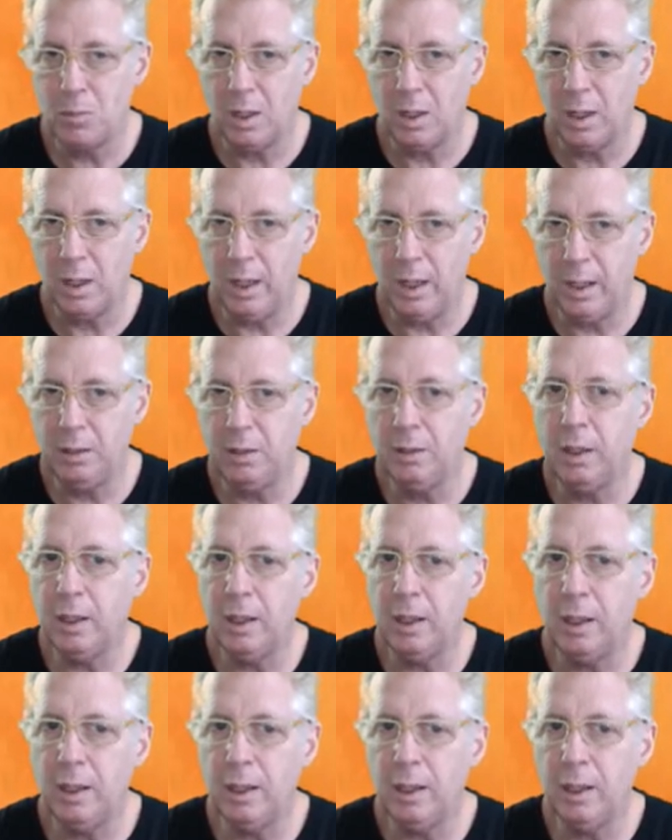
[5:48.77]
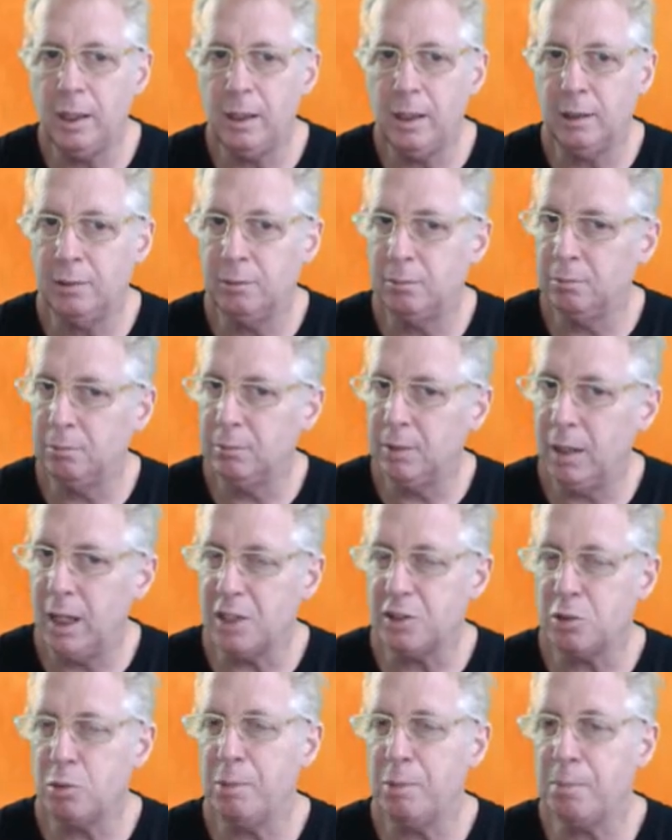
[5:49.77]
And
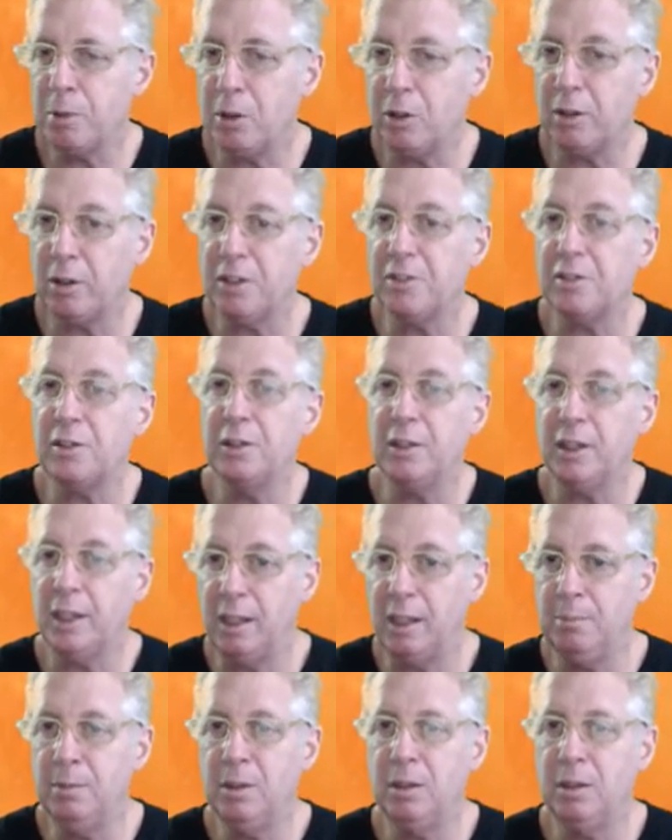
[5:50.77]
as we progress in the game,